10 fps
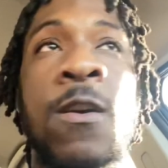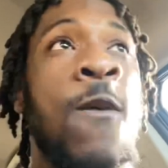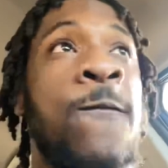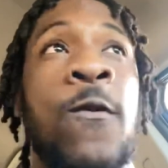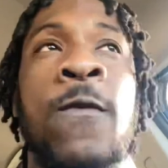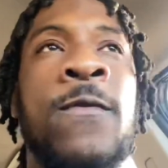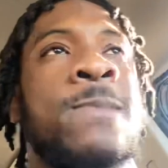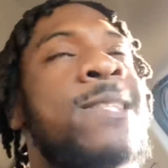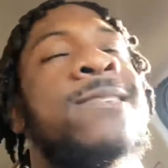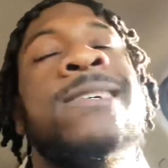Uh, for,
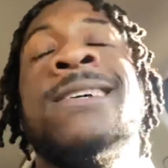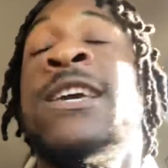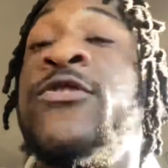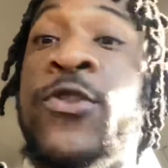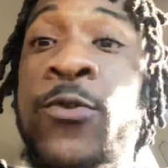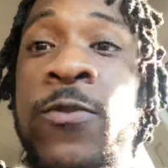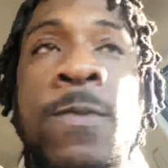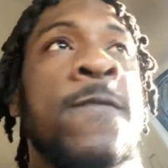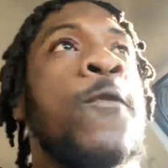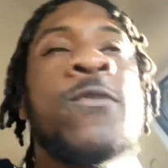excuse
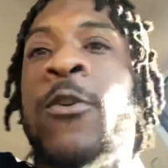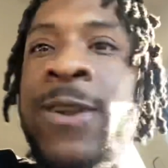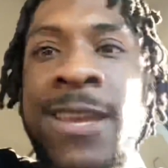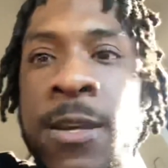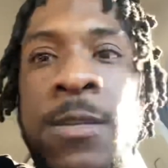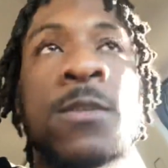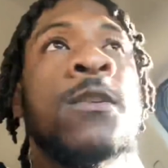me, for what's already here.